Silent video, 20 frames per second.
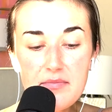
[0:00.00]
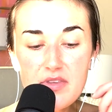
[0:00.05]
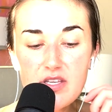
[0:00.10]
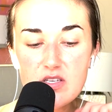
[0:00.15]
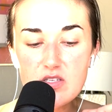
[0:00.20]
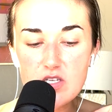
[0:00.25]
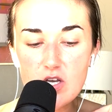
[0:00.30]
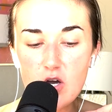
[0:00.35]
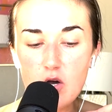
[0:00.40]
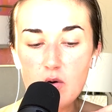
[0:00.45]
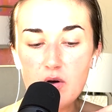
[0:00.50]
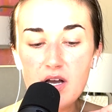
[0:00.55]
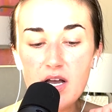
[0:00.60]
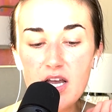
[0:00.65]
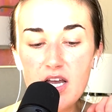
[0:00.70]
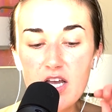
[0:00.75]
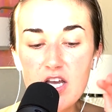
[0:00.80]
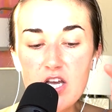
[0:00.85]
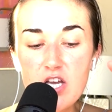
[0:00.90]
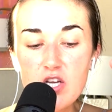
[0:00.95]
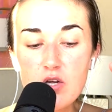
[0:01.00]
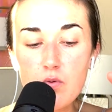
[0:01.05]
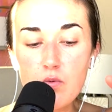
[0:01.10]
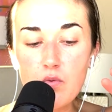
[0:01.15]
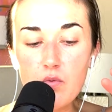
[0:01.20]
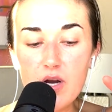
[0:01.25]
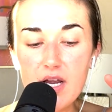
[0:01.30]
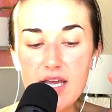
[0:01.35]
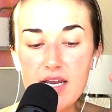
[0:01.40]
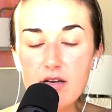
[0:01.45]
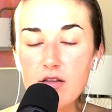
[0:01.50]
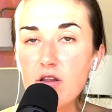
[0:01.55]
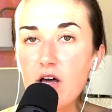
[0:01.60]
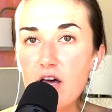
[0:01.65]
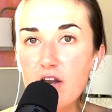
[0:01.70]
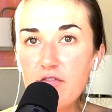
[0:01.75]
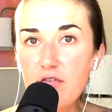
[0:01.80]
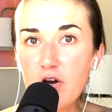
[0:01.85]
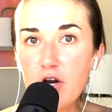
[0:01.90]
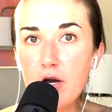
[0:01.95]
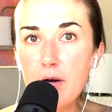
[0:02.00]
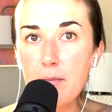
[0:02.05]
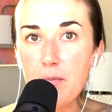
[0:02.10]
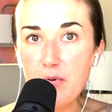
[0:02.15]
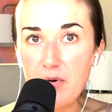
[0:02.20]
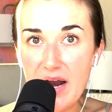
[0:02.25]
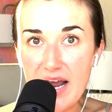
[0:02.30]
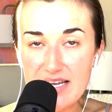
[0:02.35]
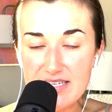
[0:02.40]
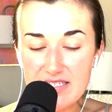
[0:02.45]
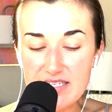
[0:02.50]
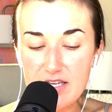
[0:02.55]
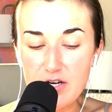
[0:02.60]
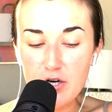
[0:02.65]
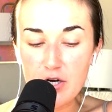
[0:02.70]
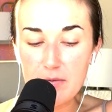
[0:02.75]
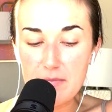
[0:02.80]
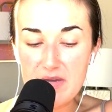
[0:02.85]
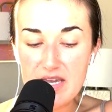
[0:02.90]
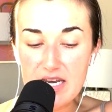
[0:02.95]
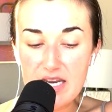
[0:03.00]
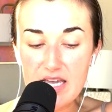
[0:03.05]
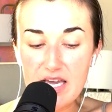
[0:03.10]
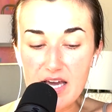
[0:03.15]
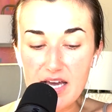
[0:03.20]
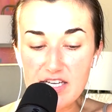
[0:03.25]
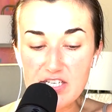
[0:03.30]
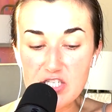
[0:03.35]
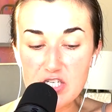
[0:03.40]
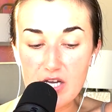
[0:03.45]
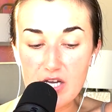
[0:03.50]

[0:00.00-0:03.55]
So in a lot of her press and her media,